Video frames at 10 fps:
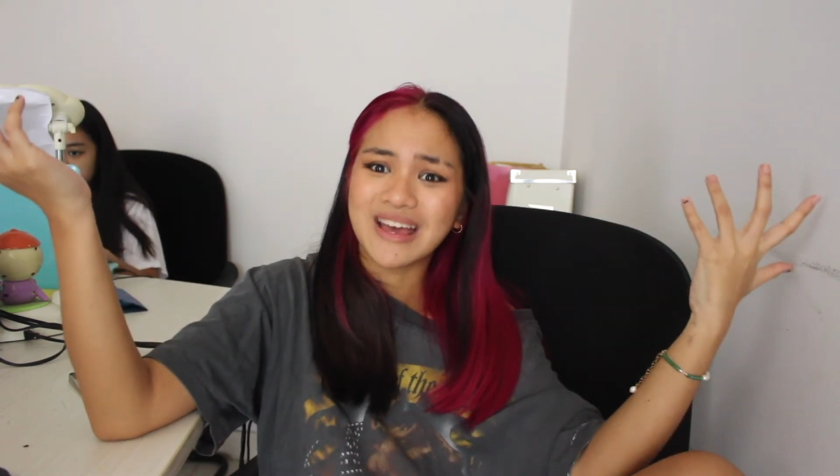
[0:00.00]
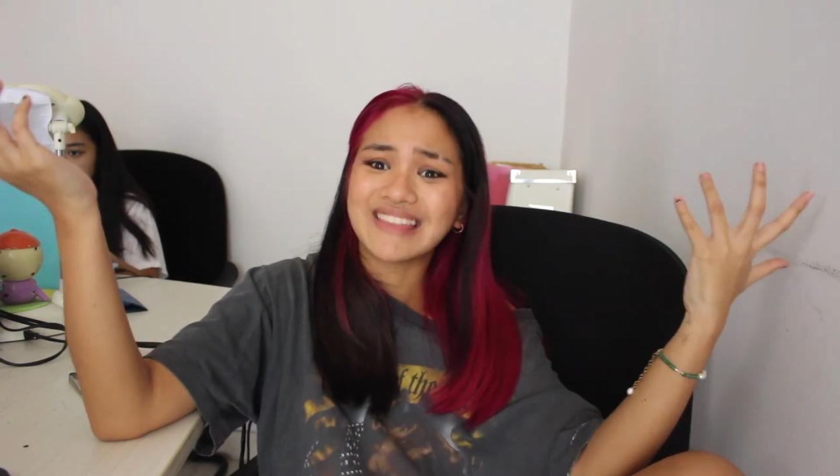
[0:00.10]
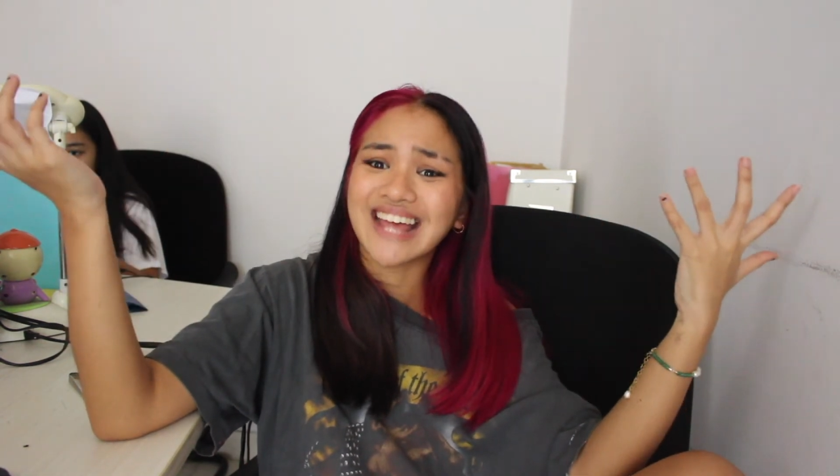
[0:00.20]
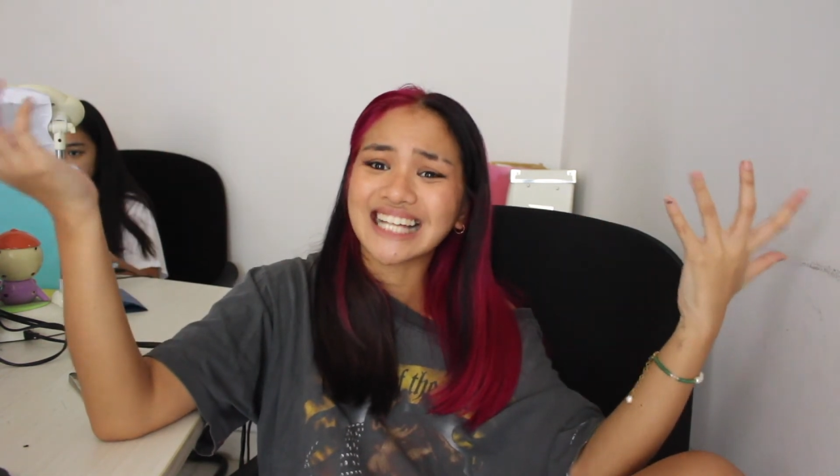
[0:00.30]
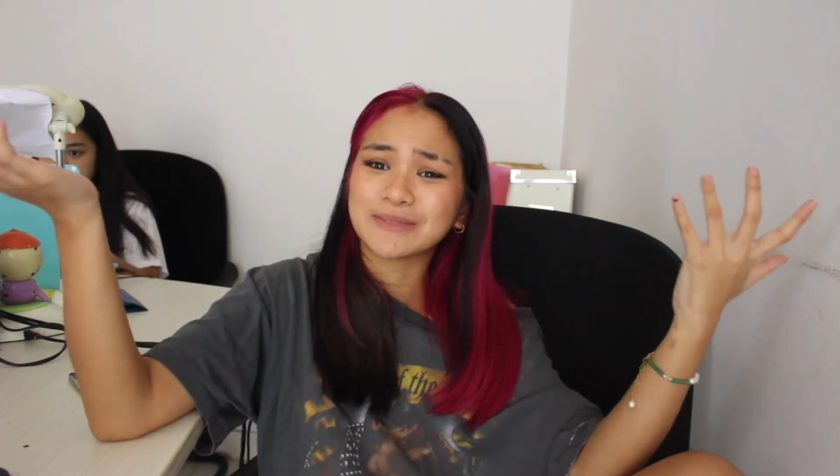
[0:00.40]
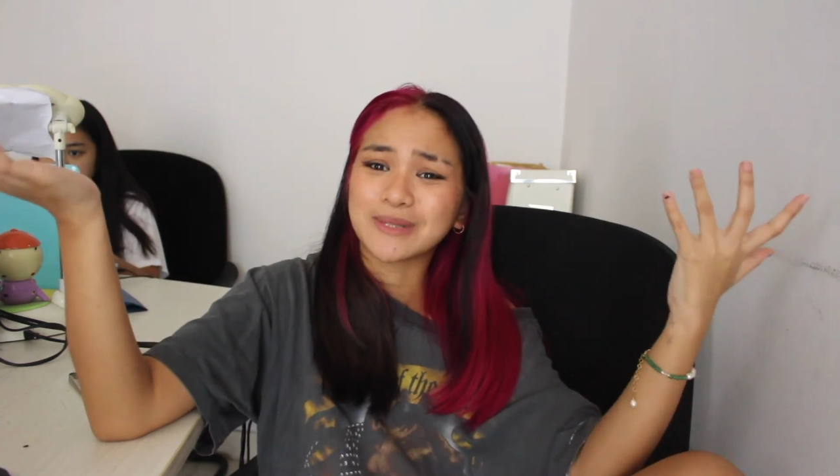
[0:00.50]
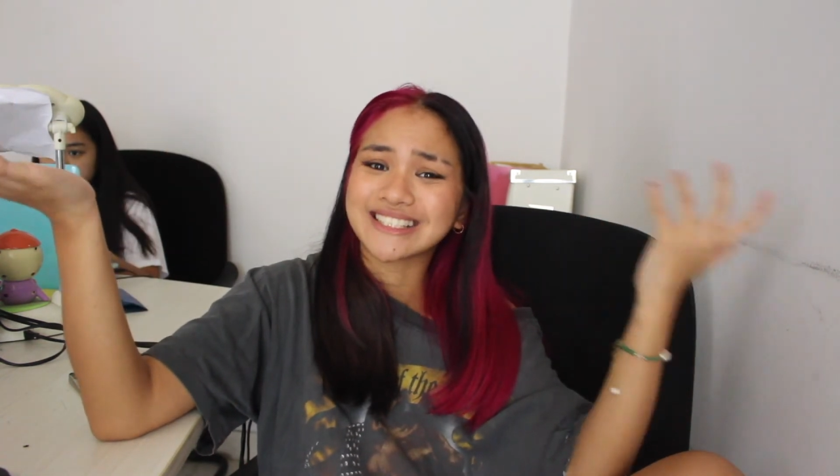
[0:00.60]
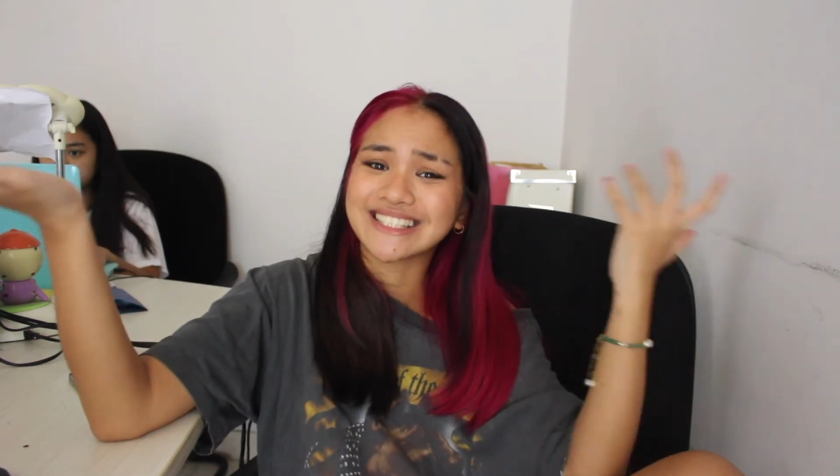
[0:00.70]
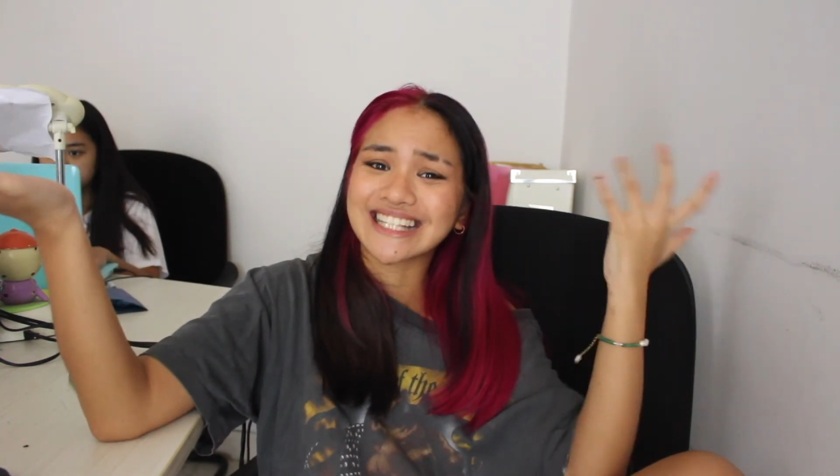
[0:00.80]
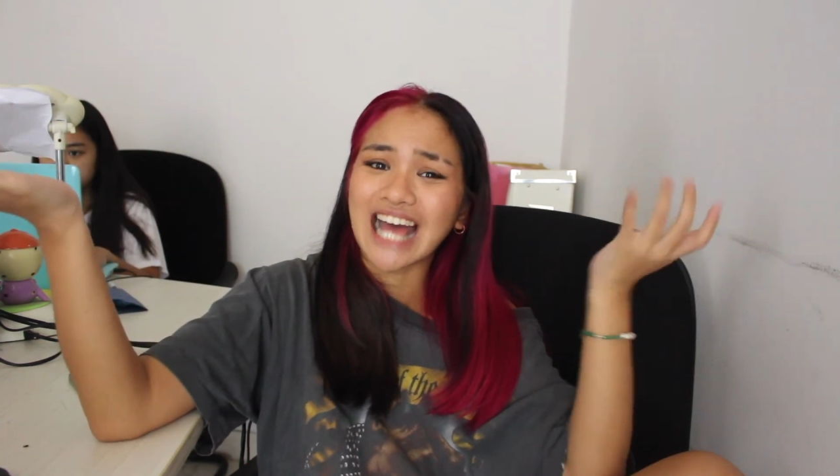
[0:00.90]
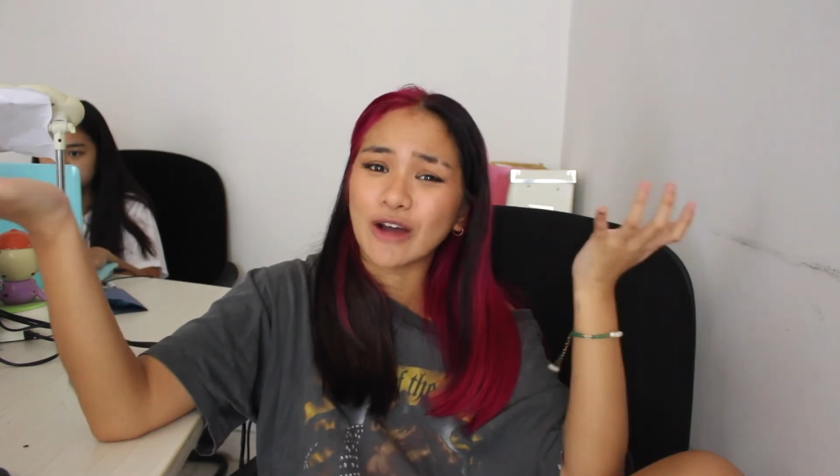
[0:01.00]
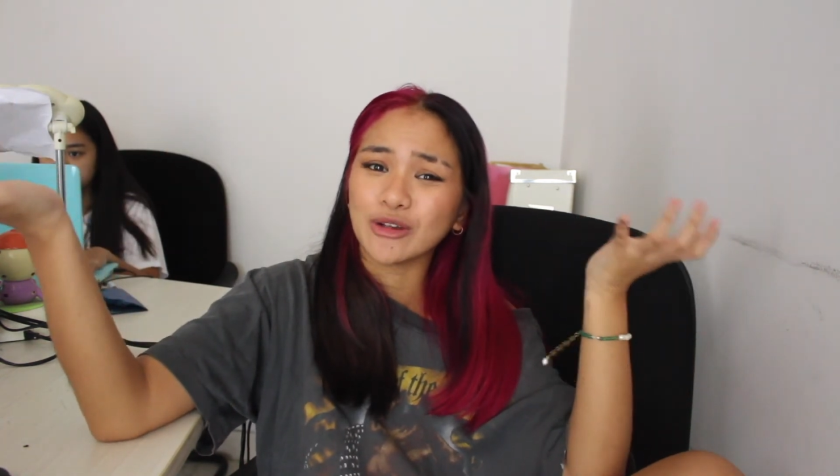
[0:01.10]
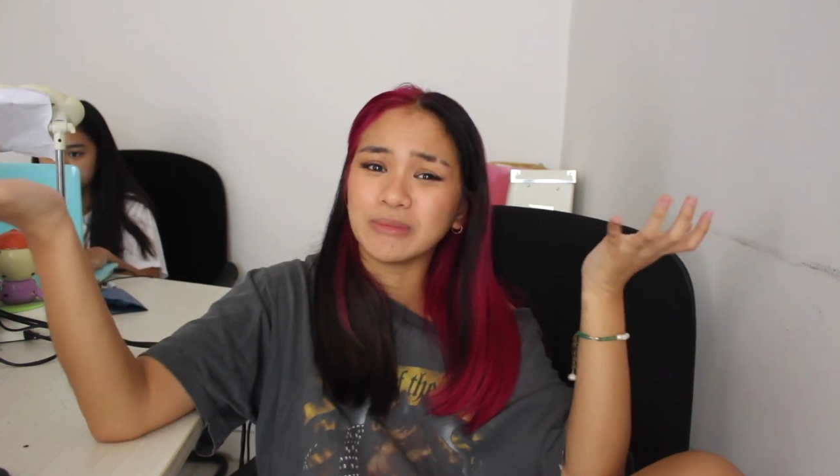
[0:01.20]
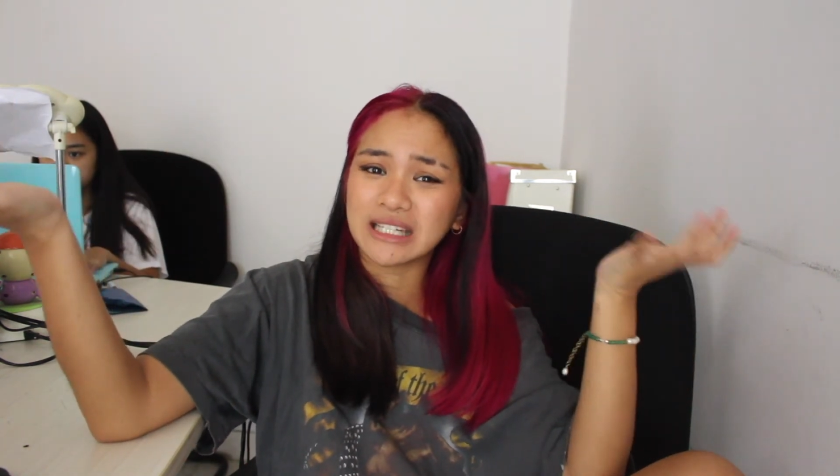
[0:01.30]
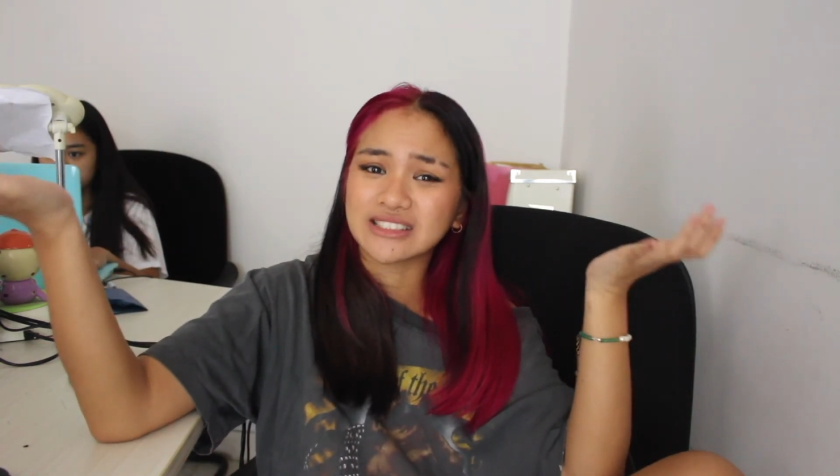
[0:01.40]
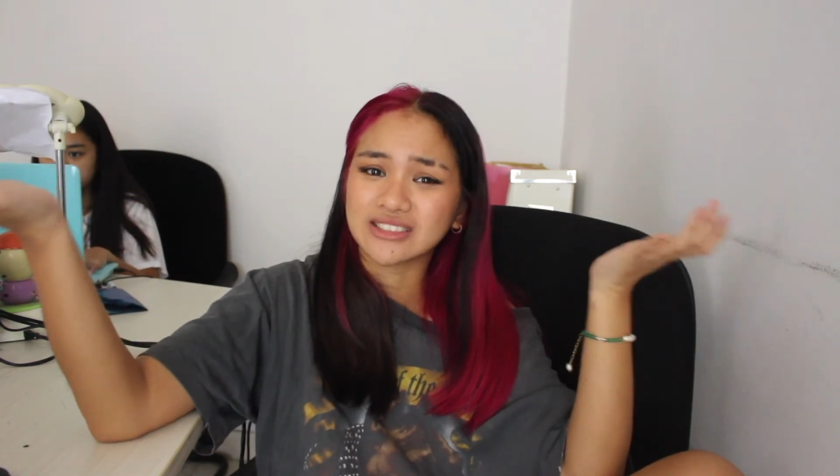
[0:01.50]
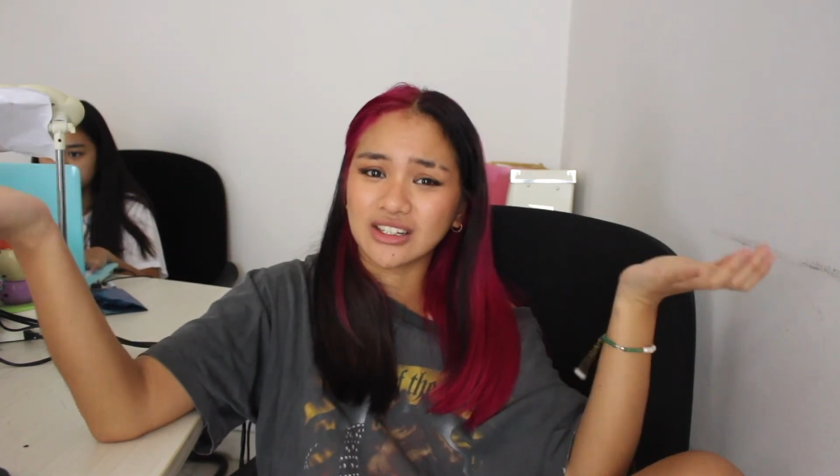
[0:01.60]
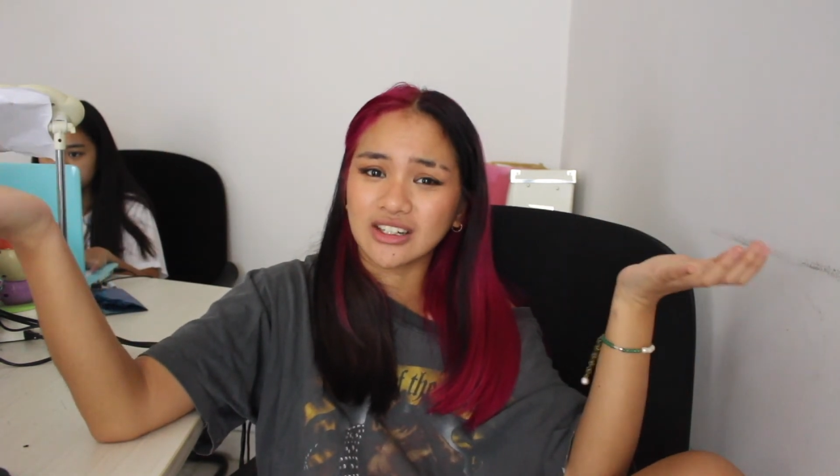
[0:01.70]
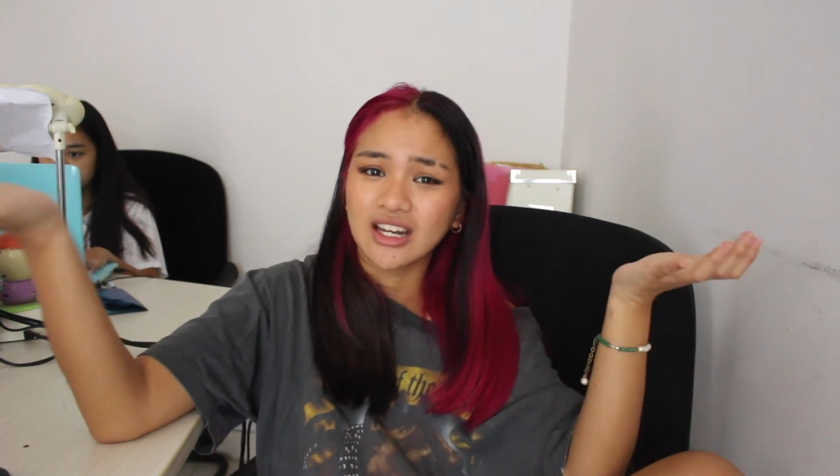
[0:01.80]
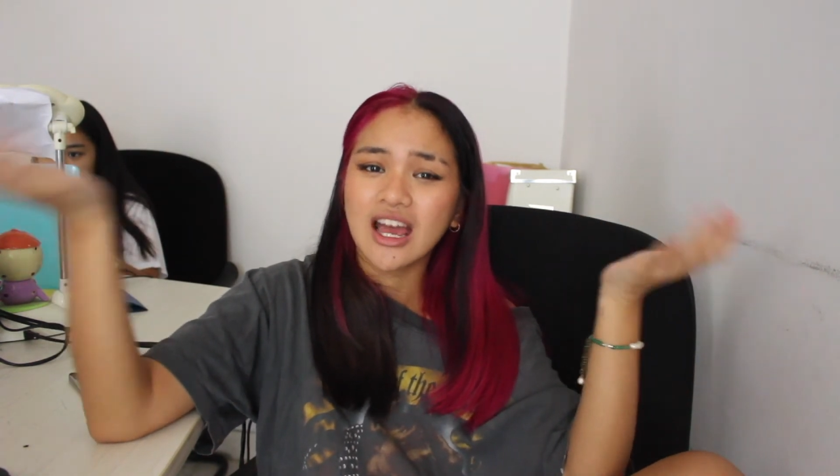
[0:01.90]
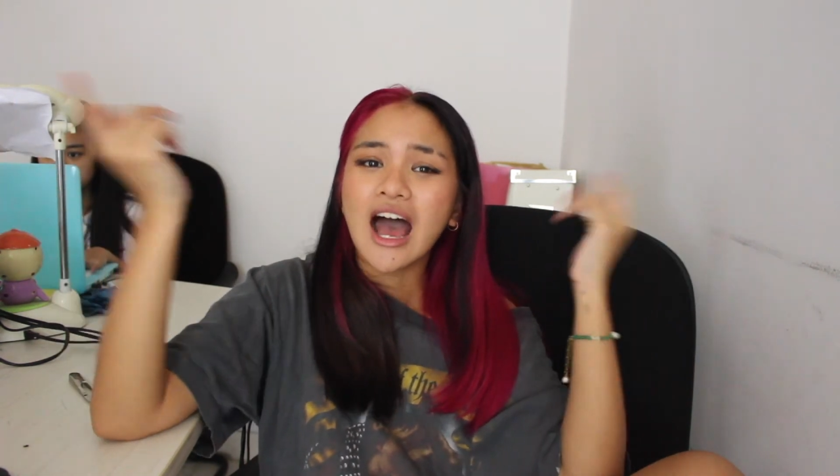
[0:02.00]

and that's basically how you make a skirt.